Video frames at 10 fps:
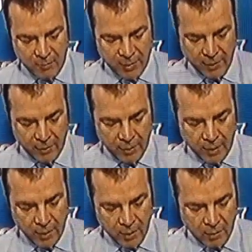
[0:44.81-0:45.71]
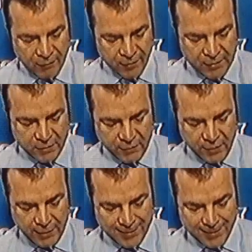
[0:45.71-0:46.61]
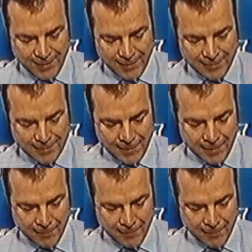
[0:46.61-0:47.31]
better offensively, and